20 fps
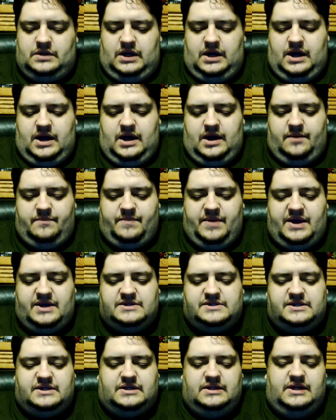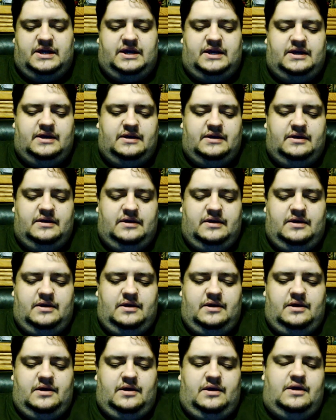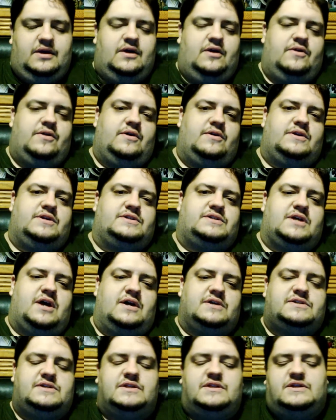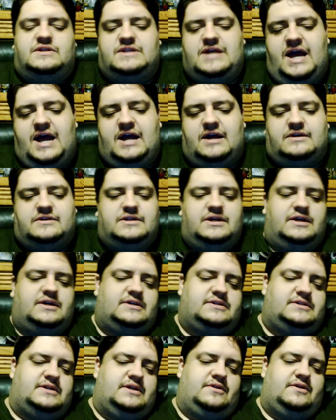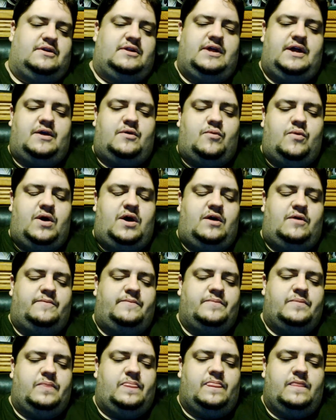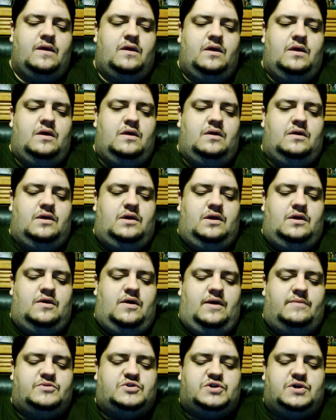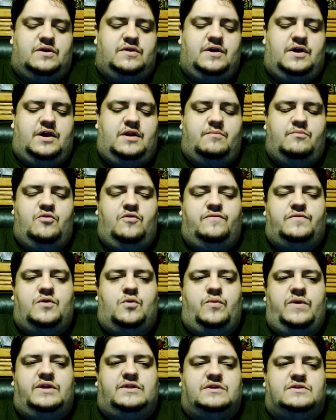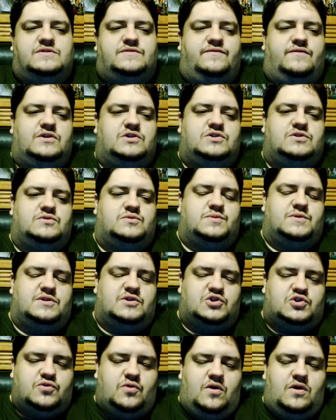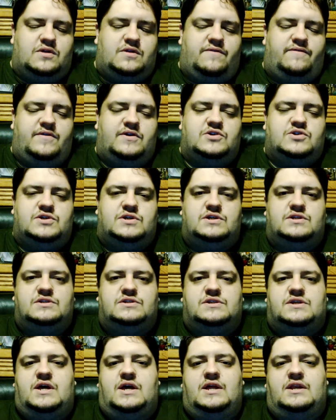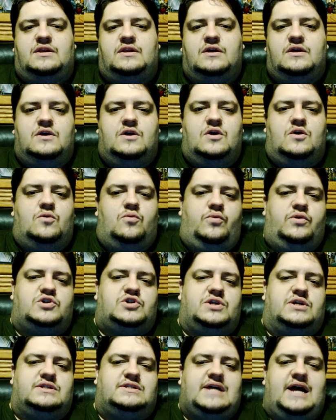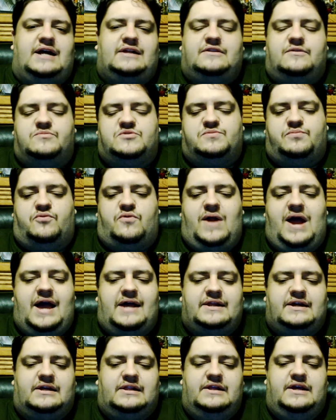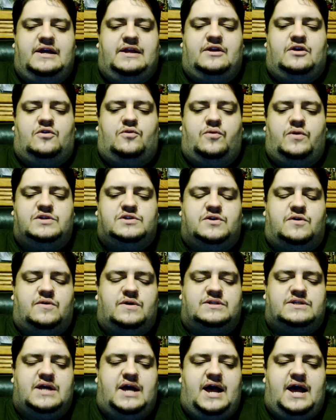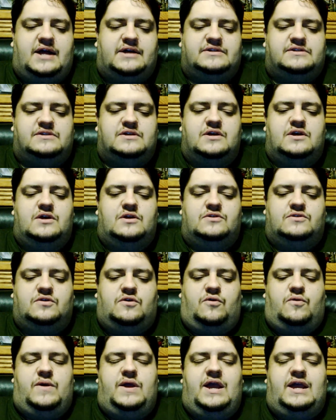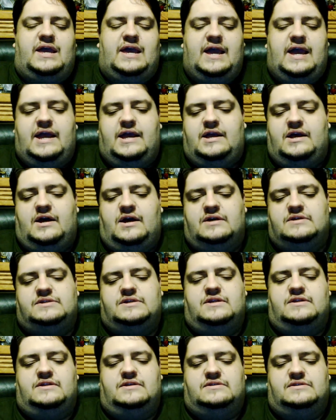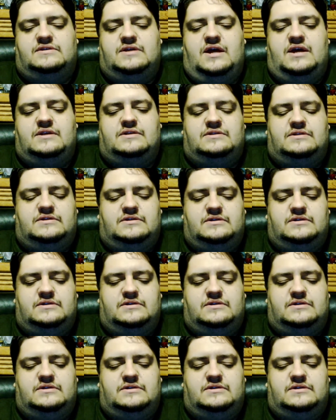uh, basically, you know, they're discussing the tactics, and they're like, well, you know, I'm sure they're going to move the weakest divisions with the strong divisions, and we should attack them sporadically and increase our attacks, create chaos and dissent,